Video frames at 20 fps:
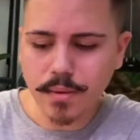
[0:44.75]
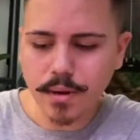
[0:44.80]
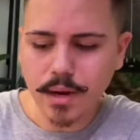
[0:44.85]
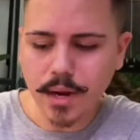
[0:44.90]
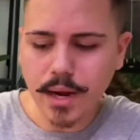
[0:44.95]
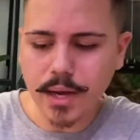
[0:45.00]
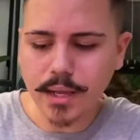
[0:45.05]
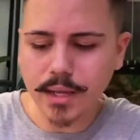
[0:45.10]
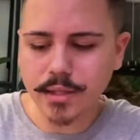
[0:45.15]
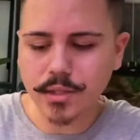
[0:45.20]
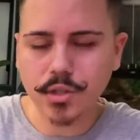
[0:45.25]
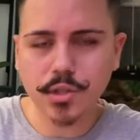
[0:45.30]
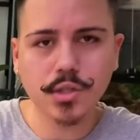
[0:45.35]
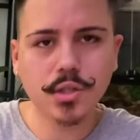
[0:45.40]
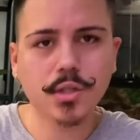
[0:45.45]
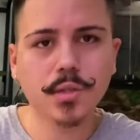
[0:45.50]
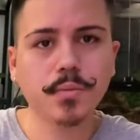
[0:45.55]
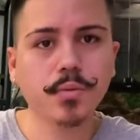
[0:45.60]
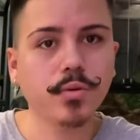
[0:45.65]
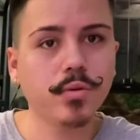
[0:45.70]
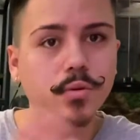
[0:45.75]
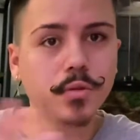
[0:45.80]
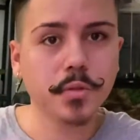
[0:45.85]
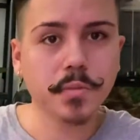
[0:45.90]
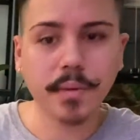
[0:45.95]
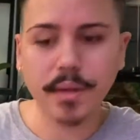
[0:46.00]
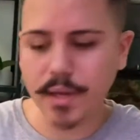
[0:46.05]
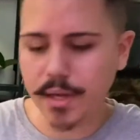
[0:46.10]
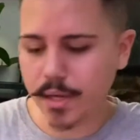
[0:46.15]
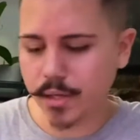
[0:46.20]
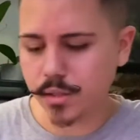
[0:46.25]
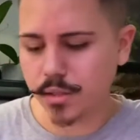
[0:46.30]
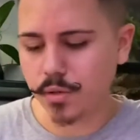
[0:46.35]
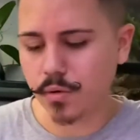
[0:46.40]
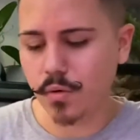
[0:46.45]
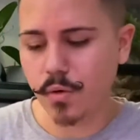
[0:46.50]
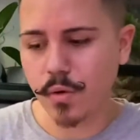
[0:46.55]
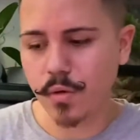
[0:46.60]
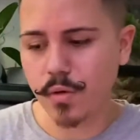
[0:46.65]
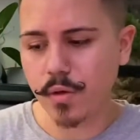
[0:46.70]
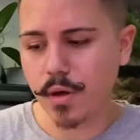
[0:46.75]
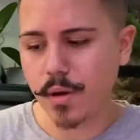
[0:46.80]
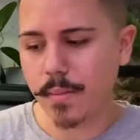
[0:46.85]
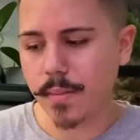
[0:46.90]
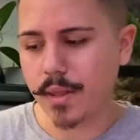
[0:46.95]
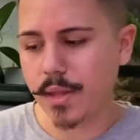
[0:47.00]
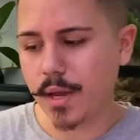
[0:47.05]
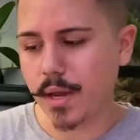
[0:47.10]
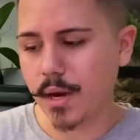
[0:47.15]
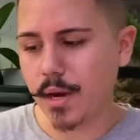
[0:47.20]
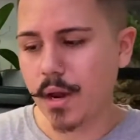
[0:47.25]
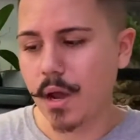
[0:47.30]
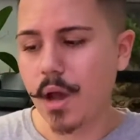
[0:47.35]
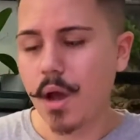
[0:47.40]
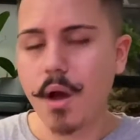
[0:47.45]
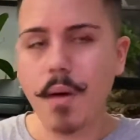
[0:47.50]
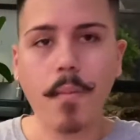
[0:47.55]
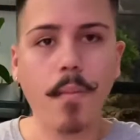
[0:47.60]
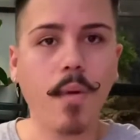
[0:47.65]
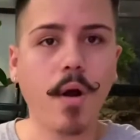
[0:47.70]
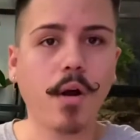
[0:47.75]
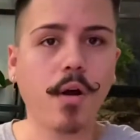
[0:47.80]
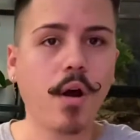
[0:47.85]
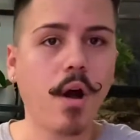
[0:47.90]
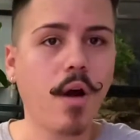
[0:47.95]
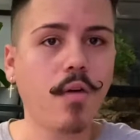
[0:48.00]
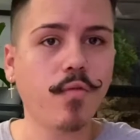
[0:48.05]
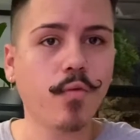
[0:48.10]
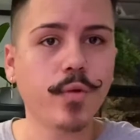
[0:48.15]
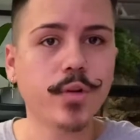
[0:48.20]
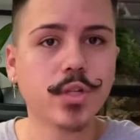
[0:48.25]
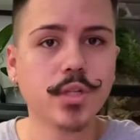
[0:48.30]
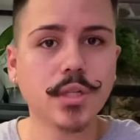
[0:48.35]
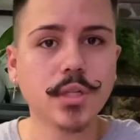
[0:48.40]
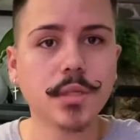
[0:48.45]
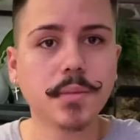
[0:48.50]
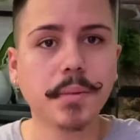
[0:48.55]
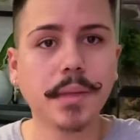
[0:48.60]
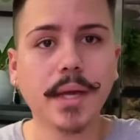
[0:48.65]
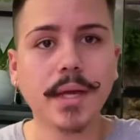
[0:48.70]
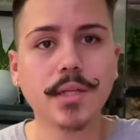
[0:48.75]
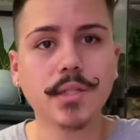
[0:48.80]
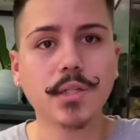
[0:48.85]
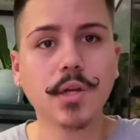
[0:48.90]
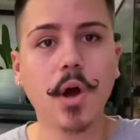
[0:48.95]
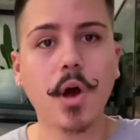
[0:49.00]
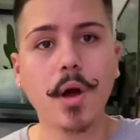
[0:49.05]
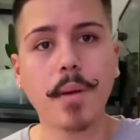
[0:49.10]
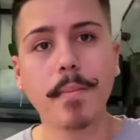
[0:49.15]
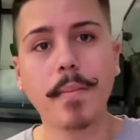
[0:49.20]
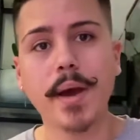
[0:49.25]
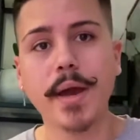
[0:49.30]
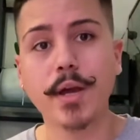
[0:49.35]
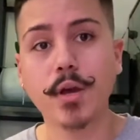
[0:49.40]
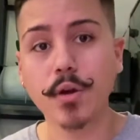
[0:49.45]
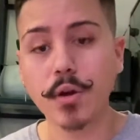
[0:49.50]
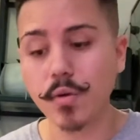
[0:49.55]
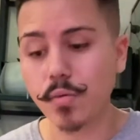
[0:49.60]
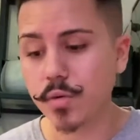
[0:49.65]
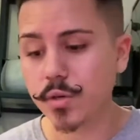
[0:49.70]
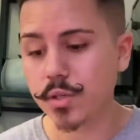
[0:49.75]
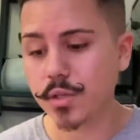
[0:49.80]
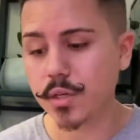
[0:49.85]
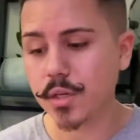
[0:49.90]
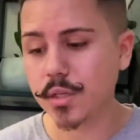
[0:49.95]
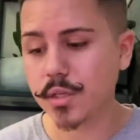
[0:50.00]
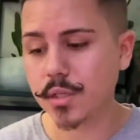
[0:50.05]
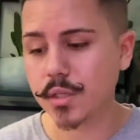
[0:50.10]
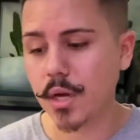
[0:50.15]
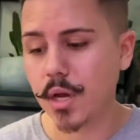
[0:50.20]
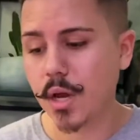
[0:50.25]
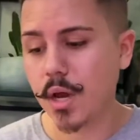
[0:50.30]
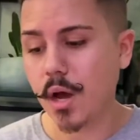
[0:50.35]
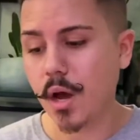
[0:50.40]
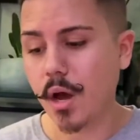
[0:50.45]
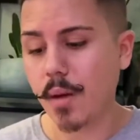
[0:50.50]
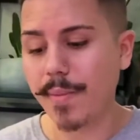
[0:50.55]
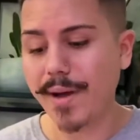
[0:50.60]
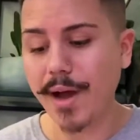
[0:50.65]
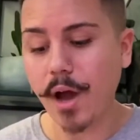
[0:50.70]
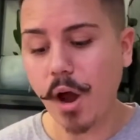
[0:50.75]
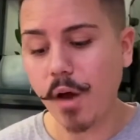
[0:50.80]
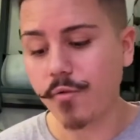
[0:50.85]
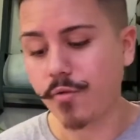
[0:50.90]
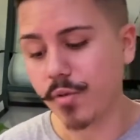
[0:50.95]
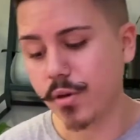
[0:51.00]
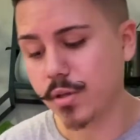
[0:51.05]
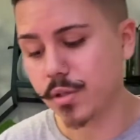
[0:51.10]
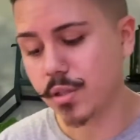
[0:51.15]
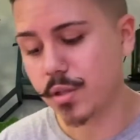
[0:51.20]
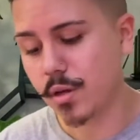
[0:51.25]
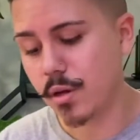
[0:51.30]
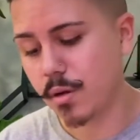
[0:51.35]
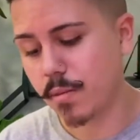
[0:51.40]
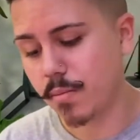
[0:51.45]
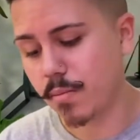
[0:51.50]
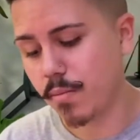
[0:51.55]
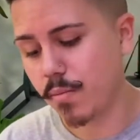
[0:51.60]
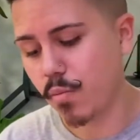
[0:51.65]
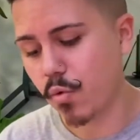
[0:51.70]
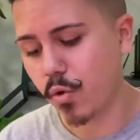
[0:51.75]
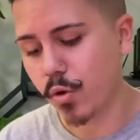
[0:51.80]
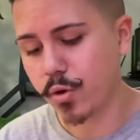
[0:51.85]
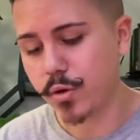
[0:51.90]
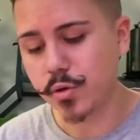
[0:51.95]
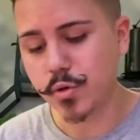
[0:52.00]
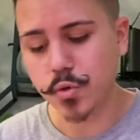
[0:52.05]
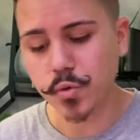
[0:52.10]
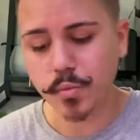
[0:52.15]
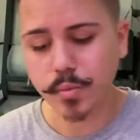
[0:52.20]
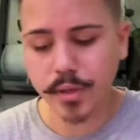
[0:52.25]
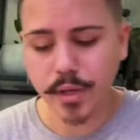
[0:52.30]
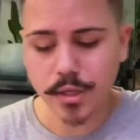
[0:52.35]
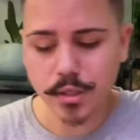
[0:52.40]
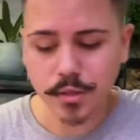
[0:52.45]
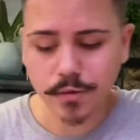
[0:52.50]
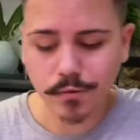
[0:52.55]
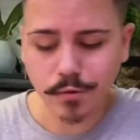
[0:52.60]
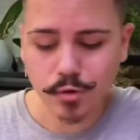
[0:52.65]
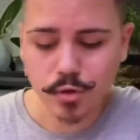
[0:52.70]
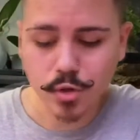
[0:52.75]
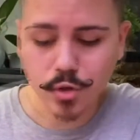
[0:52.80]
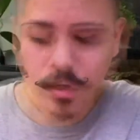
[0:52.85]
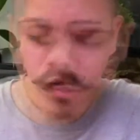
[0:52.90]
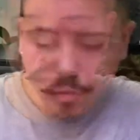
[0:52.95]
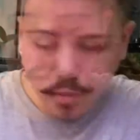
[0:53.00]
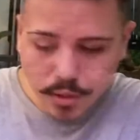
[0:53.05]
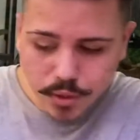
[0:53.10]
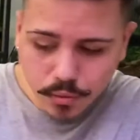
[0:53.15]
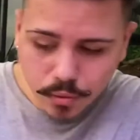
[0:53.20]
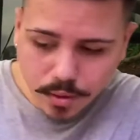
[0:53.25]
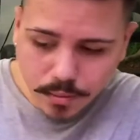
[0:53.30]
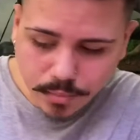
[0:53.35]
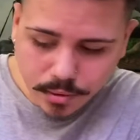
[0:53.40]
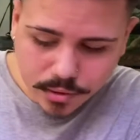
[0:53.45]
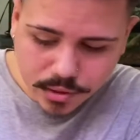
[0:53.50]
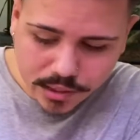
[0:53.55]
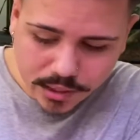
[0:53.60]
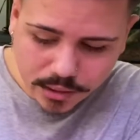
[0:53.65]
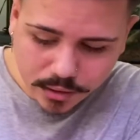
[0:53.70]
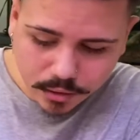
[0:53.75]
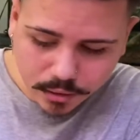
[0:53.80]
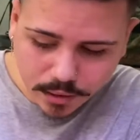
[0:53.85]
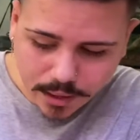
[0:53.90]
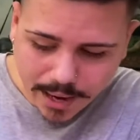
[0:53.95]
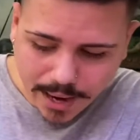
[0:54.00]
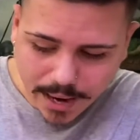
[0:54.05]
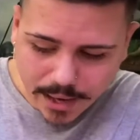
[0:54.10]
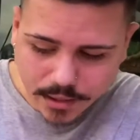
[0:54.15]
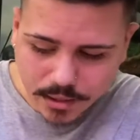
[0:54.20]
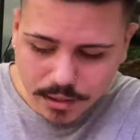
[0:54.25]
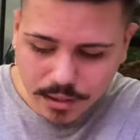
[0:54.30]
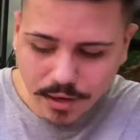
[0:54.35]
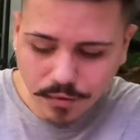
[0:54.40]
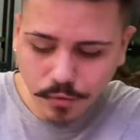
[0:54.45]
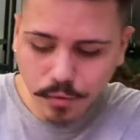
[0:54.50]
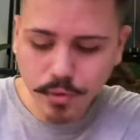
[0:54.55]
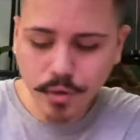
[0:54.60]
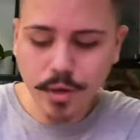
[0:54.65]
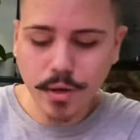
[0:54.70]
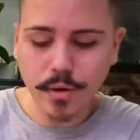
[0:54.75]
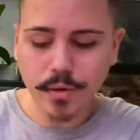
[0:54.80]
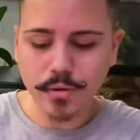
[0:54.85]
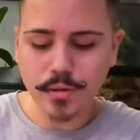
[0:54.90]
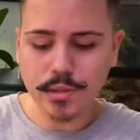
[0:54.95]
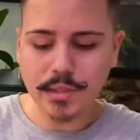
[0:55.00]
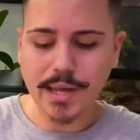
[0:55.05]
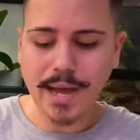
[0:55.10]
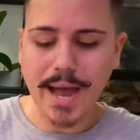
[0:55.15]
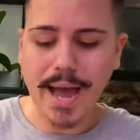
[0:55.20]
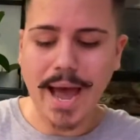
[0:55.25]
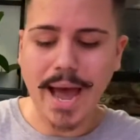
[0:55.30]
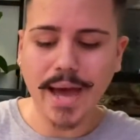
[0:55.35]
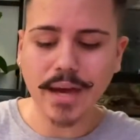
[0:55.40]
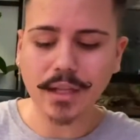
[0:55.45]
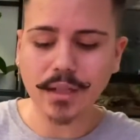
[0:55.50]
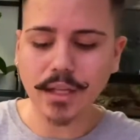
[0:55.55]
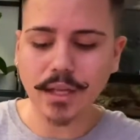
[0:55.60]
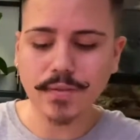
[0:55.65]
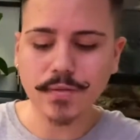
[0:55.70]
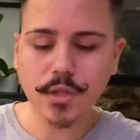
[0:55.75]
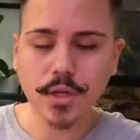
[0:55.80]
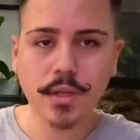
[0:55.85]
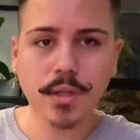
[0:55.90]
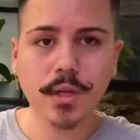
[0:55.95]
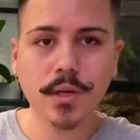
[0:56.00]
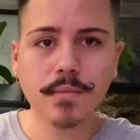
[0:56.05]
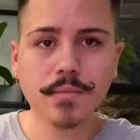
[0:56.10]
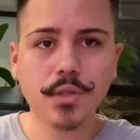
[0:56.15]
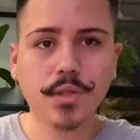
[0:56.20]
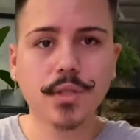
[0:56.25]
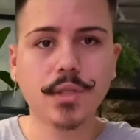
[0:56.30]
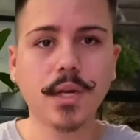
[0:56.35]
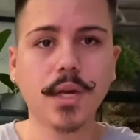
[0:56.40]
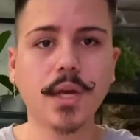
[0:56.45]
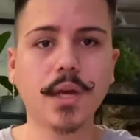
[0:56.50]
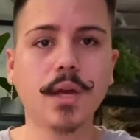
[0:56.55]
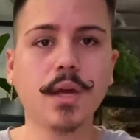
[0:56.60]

I like to just produce plants, grow them, and then mark off wish list plants on my current wish list by offering some more unusual plants for trade. So this one in particular has several nodes that had leaves on them, just like